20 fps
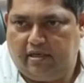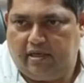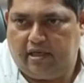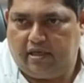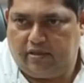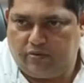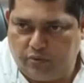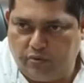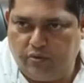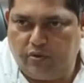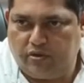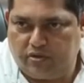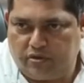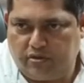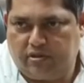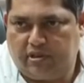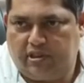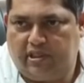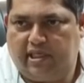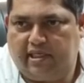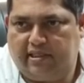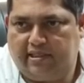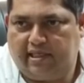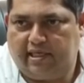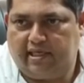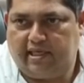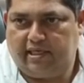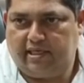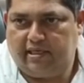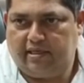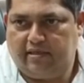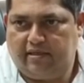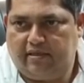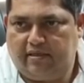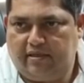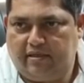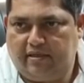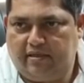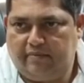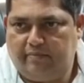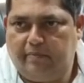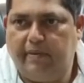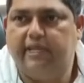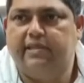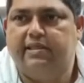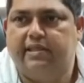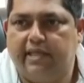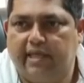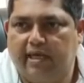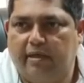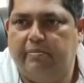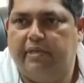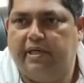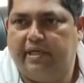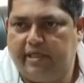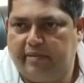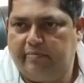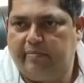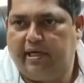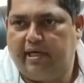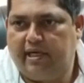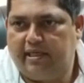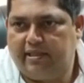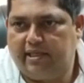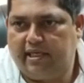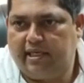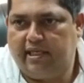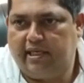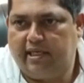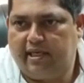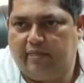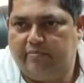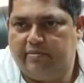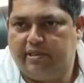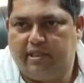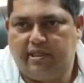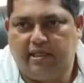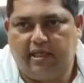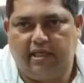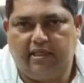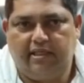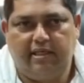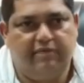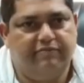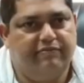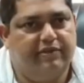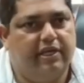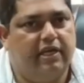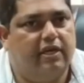And Udozatna Zaleri, basic amenity man on the lady, Amchan, I think we